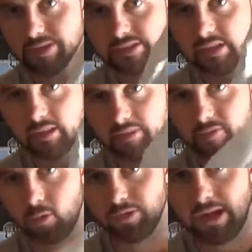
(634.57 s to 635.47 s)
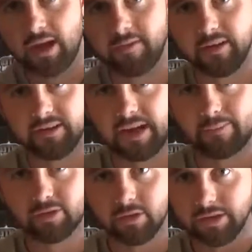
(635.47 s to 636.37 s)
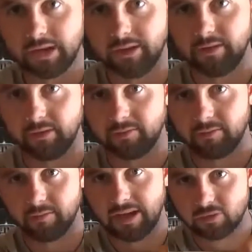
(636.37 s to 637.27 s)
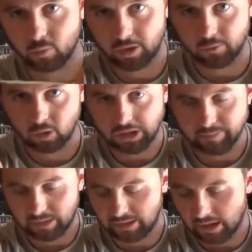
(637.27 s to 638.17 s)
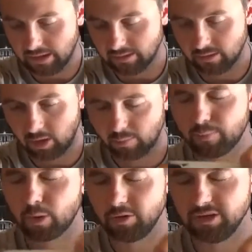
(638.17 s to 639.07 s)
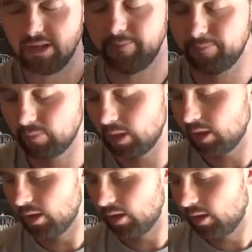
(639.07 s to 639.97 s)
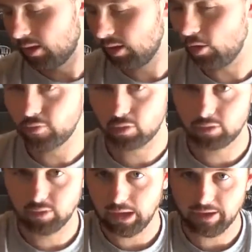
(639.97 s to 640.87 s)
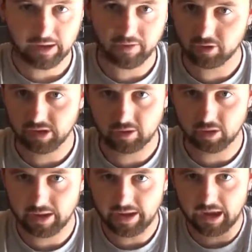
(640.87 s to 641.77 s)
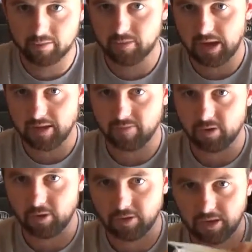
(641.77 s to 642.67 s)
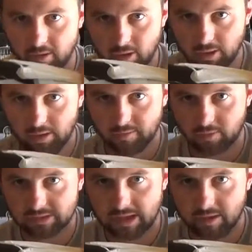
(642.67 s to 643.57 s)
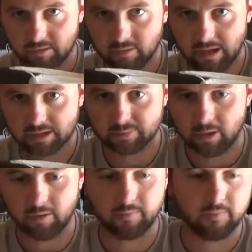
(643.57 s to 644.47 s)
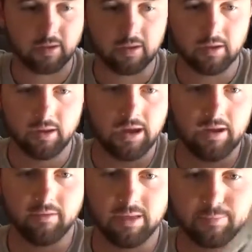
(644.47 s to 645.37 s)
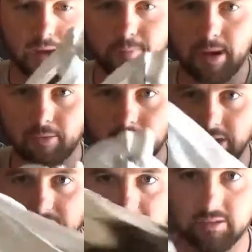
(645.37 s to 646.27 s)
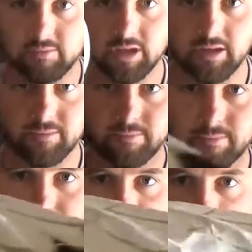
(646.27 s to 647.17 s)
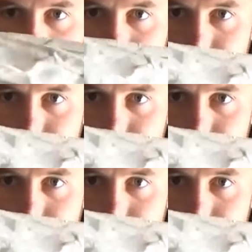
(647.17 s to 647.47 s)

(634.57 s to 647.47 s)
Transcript: They fold down into absolutely nothing. That's one really big pro to them. Over any other decoy I have no decoy that folds down that small. And they pop out really easy. Done. Set it up.